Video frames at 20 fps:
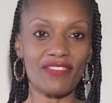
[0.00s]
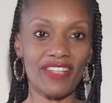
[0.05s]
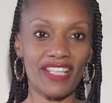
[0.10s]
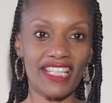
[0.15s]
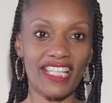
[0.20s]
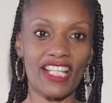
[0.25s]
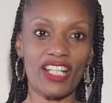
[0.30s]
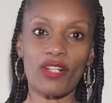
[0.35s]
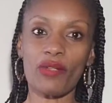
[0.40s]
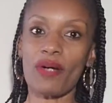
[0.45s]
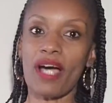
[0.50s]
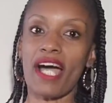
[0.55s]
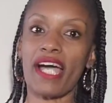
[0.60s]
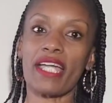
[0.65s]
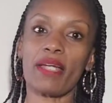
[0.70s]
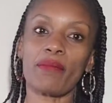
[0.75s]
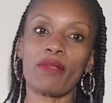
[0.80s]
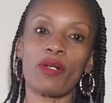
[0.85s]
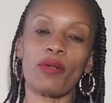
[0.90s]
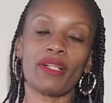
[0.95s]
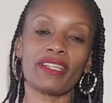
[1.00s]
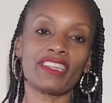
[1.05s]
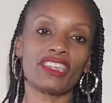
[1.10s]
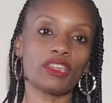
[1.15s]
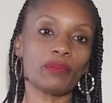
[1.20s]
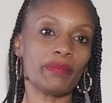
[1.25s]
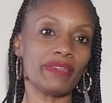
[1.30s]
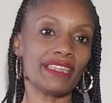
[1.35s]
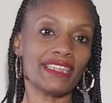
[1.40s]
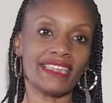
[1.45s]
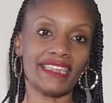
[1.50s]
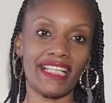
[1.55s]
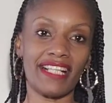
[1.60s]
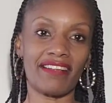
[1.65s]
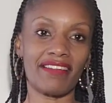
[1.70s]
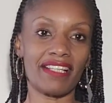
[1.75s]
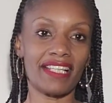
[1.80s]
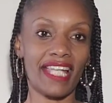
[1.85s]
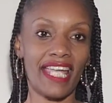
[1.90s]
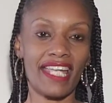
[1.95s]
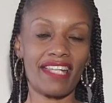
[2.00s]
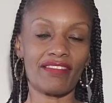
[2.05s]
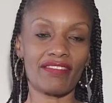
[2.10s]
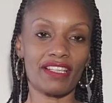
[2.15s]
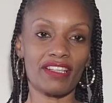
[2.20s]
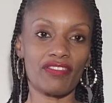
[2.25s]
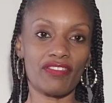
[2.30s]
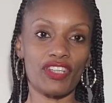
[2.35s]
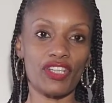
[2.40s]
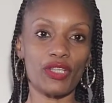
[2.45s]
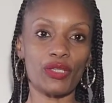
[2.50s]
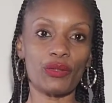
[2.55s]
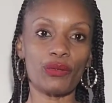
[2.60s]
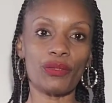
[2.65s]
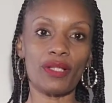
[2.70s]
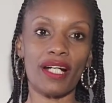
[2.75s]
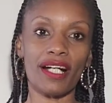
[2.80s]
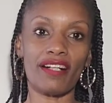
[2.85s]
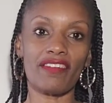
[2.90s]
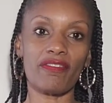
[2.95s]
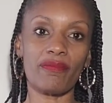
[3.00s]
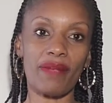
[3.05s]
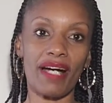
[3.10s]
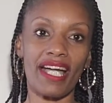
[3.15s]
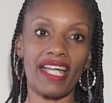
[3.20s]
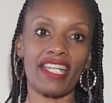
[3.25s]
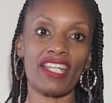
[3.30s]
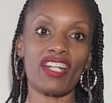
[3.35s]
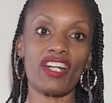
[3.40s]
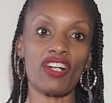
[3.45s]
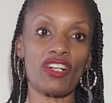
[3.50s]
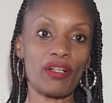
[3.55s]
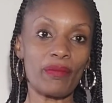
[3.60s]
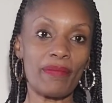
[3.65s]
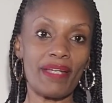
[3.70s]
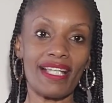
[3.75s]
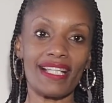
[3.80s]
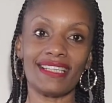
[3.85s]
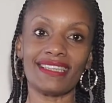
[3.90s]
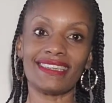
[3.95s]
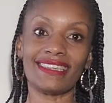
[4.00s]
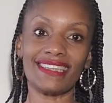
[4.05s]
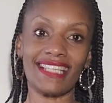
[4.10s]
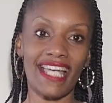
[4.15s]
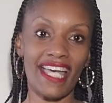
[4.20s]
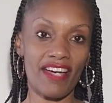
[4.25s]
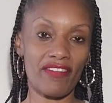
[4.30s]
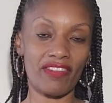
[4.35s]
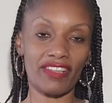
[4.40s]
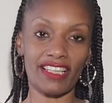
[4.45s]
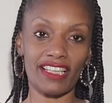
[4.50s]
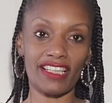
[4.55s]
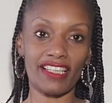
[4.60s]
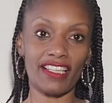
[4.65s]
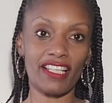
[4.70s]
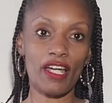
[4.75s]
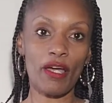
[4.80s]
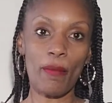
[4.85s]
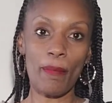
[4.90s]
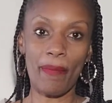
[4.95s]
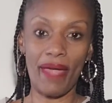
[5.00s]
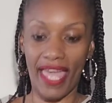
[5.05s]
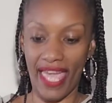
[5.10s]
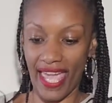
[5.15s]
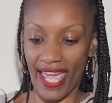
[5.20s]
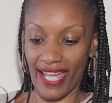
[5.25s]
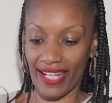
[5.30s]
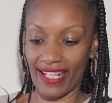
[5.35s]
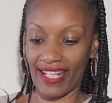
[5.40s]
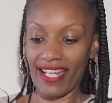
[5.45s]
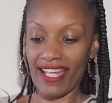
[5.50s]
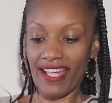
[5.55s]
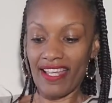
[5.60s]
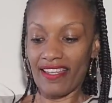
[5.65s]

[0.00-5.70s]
video, I am going to be sharing a review of my Hermes Evelyne bag.